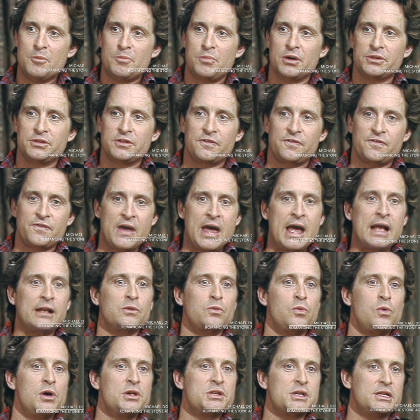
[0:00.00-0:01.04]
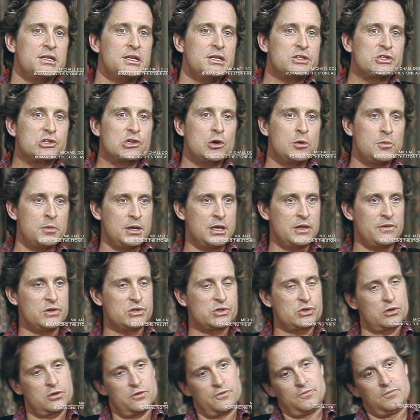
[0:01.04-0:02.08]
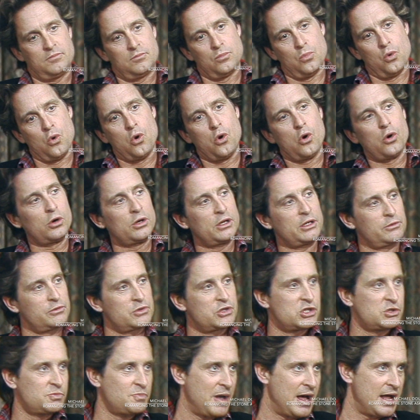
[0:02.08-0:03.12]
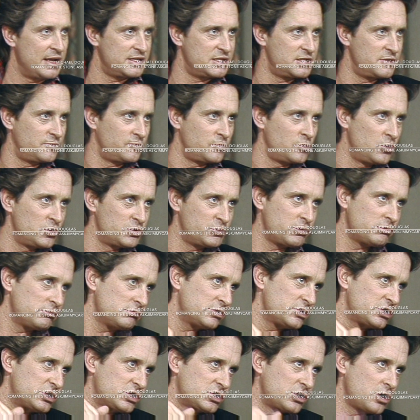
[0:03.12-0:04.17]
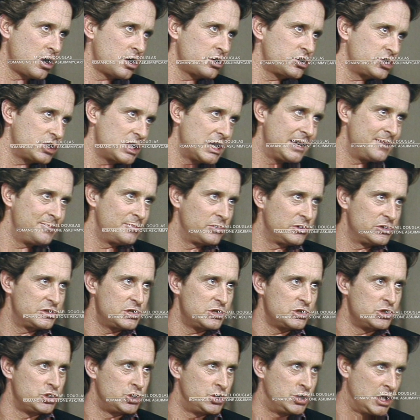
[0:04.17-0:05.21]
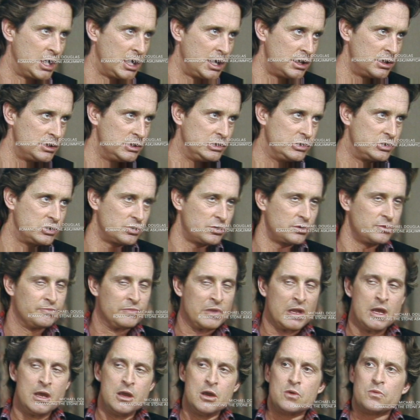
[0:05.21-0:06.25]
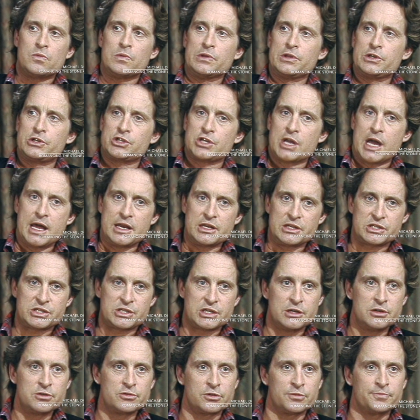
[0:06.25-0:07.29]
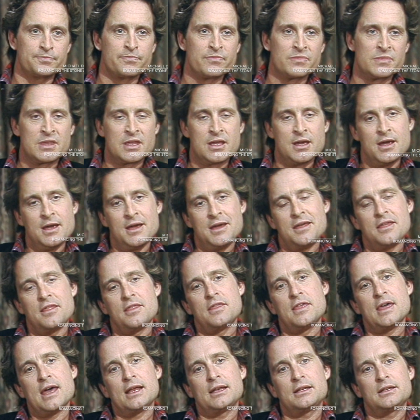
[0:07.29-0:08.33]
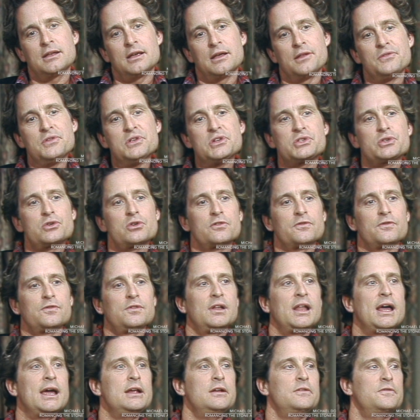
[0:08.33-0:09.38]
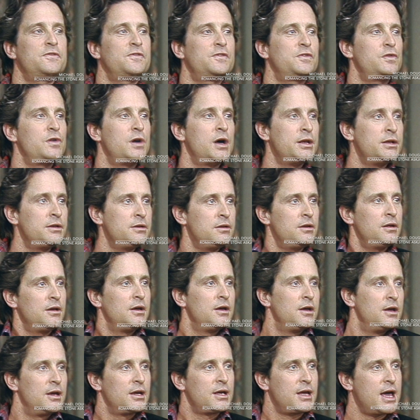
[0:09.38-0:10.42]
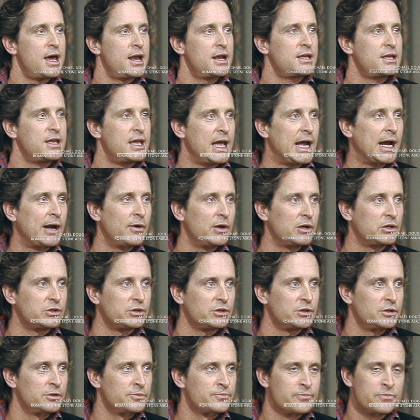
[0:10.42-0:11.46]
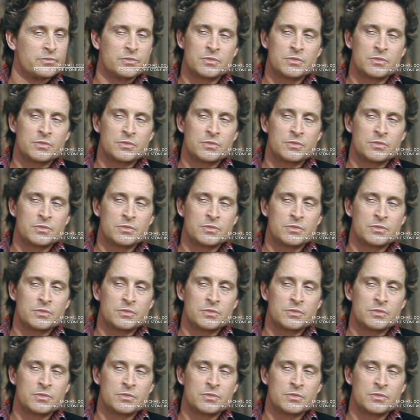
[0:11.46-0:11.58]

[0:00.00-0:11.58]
But the fact was, I did so many of these sort of morally responsive roles, whether it was Star Chamber as a judge or with the China Syndrome, that this sort of light, fun kind of character,